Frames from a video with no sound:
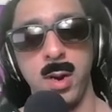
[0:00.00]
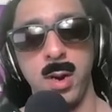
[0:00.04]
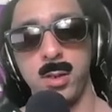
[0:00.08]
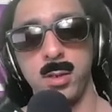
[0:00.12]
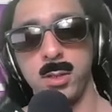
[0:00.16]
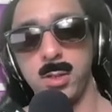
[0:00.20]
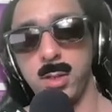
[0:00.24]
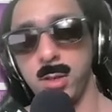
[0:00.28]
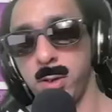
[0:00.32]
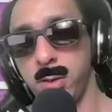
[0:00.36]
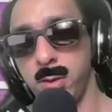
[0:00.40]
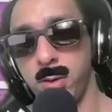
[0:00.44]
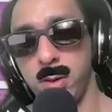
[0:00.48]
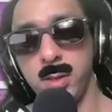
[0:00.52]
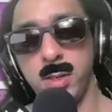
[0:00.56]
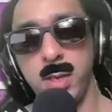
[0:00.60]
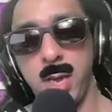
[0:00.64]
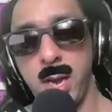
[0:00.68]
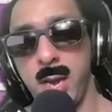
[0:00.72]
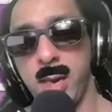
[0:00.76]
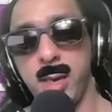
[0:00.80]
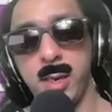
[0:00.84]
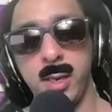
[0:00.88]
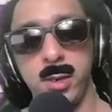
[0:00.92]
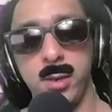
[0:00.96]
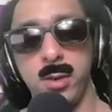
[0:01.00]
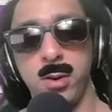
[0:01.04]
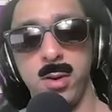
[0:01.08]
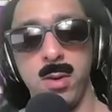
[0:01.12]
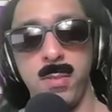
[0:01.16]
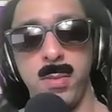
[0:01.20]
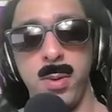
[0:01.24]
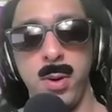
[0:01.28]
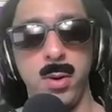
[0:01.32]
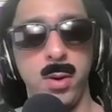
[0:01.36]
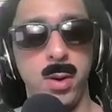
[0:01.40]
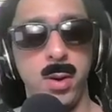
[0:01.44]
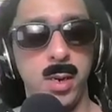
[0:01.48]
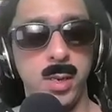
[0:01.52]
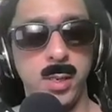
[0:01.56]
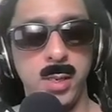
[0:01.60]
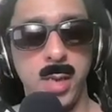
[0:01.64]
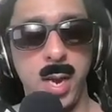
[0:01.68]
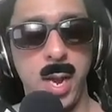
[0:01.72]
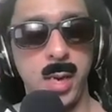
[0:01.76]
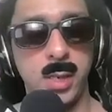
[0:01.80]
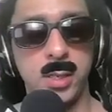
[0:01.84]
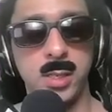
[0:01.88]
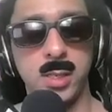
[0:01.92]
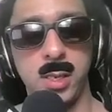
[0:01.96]
So you're attacking, your opponent
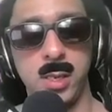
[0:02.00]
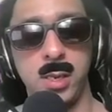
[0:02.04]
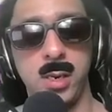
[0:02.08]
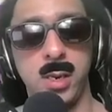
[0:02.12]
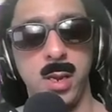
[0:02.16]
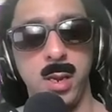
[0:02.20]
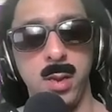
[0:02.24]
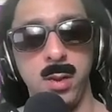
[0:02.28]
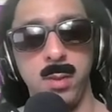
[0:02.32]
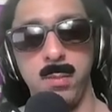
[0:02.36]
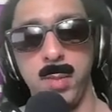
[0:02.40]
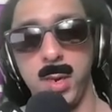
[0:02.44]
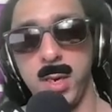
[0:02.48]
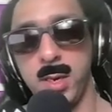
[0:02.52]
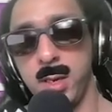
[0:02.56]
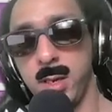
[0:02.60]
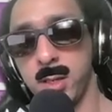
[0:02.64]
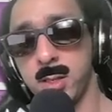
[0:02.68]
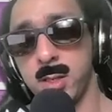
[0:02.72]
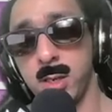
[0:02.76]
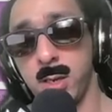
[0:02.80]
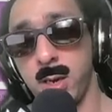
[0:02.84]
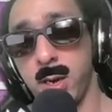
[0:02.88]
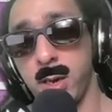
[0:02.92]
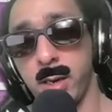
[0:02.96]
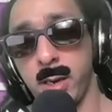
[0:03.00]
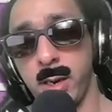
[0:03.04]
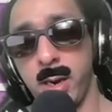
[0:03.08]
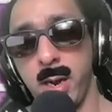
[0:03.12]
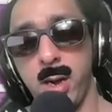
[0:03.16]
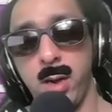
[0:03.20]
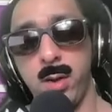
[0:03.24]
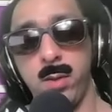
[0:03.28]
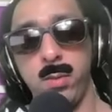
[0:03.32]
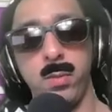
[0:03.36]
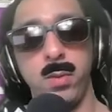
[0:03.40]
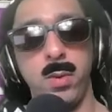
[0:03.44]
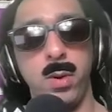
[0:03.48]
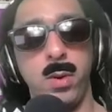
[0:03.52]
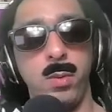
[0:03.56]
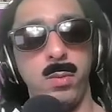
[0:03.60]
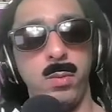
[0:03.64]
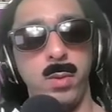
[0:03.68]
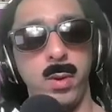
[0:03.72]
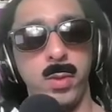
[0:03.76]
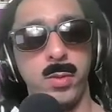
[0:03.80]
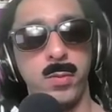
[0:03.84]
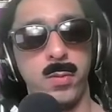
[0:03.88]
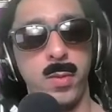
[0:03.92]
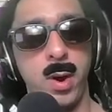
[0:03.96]
attacks it, but doesn't knock it out. Well,
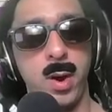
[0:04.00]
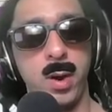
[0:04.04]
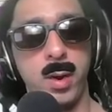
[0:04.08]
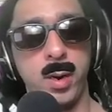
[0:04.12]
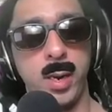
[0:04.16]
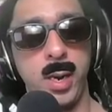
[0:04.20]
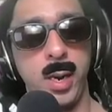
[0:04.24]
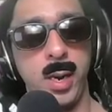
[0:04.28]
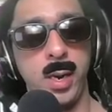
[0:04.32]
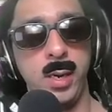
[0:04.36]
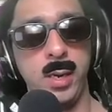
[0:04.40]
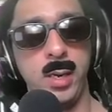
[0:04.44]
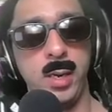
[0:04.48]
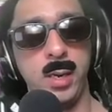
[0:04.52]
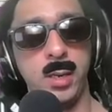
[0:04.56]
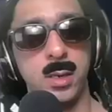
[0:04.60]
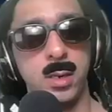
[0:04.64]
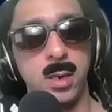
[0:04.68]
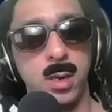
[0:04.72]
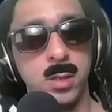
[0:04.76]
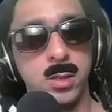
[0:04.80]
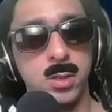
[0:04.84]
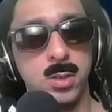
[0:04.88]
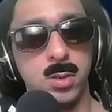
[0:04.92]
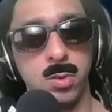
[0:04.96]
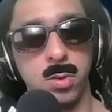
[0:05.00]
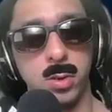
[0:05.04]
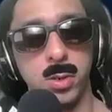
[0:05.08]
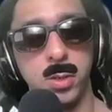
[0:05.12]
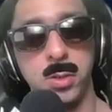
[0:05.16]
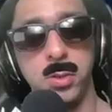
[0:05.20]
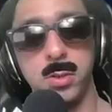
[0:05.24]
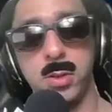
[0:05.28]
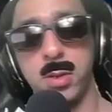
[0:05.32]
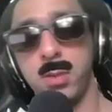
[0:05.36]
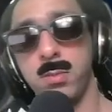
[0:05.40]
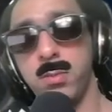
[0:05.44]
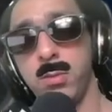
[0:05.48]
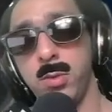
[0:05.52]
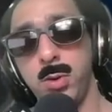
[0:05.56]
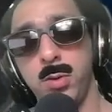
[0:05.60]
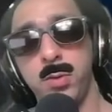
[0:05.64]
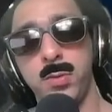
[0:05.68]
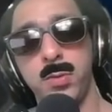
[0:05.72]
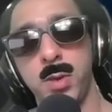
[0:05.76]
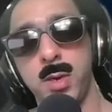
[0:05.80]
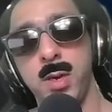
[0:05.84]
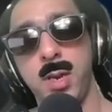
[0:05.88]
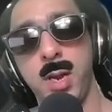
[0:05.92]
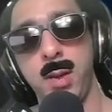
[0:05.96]
with Rare Candy and Dusknoir, you can
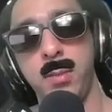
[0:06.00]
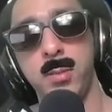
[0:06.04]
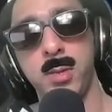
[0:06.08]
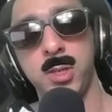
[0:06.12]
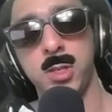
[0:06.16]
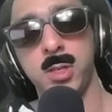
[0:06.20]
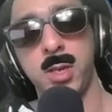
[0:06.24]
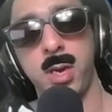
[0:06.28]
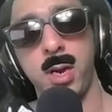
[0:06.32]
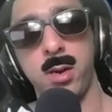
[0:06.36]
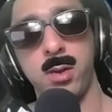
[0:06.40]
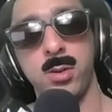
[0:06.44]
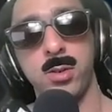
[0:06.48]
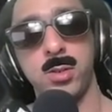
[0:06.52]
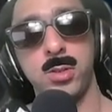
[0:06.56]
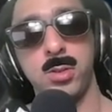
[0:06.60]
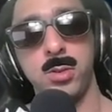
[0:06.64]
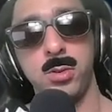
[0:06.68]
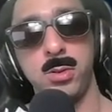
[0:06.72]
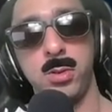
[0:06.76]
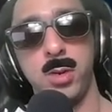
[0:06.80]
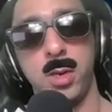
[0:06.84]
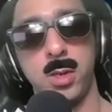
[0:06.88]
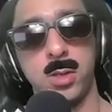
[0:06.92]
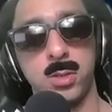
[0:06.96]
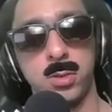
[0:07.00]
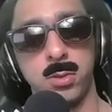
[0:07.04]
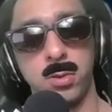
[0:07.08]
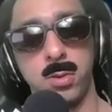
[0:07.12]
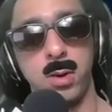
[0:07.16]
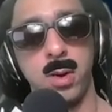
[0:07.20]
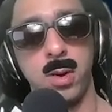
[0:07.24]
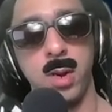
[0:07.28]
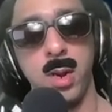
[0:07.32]
move the damage counters to Dusknoir.